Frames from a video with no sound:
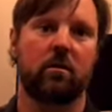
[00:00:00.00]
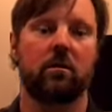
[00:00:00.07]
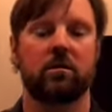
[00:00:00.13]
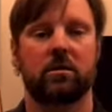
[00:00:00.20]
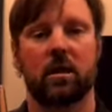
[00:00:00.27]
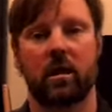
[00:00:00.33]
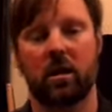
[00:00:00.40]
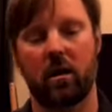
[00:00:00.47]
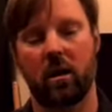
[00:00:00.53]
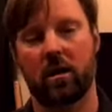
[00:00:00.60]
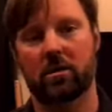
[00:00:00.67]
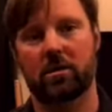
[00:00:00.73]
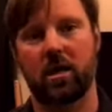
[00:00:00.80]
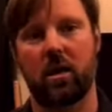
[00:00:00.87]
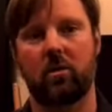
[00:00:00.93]
Take a hot
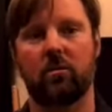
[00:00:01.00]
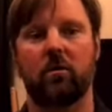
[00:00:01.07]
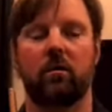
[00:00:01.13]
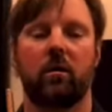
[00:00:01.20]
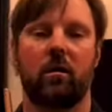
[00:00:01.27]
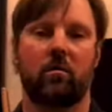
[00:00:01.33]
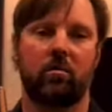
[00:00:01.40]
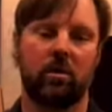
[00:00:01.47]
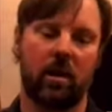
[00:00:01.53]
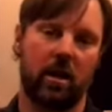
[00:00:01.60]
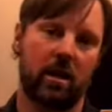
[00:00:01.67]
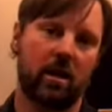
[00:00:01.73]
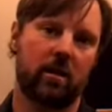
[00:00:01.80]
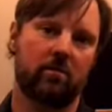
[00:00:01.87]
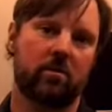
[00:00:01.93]
shower, apply it
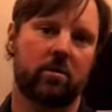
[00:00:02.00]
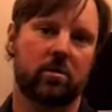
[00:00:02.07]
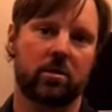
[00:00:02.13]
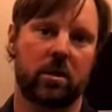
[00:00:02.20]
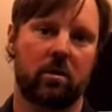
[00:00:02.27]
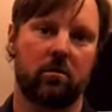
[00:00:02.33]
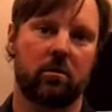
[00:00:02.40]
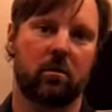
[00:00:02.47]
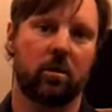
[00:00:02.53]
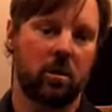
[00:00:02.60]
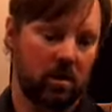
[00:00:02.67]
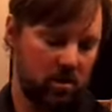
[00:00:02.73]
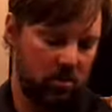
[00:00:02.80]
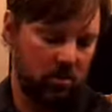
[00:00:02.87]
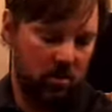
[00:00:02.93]
after your shower.
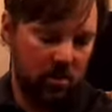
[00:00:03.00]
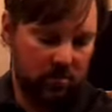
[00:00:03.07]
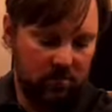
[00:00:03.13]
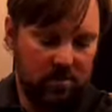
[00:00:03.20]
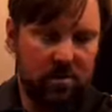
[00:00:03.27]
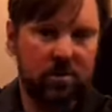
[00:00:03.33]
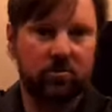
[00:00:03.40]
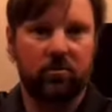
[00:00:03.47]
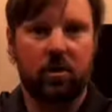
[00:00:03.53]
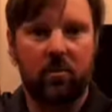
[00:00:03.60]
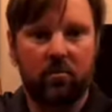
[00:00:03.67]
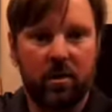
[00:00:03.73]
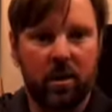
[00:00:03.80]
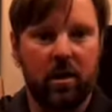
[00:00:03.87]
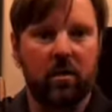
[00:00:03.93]
You can even just rub
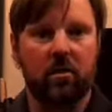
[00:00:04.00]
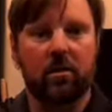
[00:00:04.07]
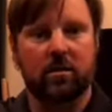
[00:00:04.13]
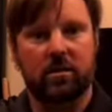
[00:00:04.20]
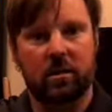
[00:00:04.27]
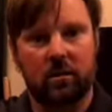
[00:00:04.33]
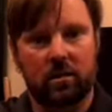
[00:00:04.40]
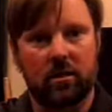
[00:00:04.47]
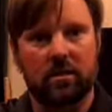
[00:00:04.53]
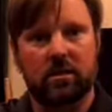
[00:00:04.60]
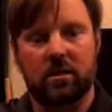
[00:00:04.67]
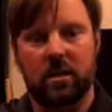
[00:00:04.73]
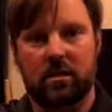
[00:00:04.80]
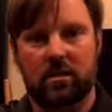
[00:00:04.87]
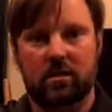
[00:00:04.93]
the area until it gets
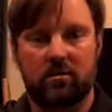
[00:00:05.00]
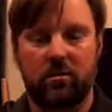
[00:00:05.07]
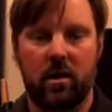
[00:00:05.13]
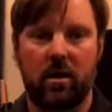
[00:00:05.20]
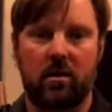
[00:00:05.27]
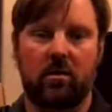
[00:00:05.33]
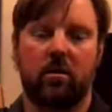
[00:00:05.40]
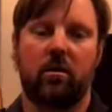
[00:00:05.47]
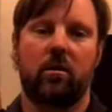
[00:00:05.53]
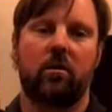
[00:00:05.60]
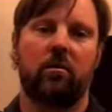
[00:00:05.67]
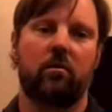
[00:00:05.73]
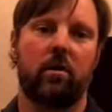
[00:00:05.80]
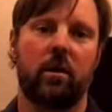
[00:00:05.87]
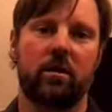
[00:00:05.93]
nice and red.
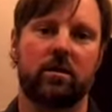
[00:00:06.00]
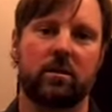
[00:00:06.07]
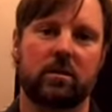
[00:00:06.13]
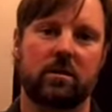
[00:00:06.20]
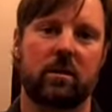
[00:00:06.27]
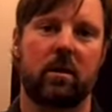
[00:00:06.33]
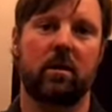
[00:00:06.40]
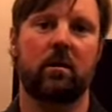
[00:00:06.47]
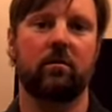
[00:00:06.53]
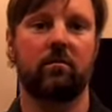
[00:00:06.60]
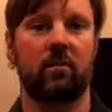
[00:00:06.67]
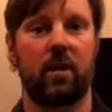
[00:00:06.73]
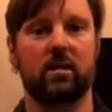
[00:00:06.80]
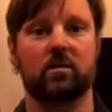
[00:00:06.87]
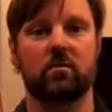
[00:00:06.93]
Red is a sign of
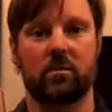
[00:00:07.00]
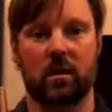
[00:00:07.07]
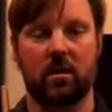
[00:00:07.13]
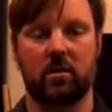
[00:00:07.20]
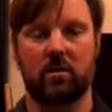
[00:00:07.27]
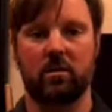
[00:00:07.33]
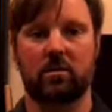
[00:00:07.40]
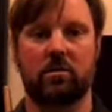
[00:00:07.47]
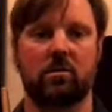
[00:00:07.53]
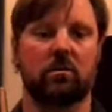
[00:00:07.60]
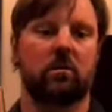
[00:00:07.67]
vasodilation.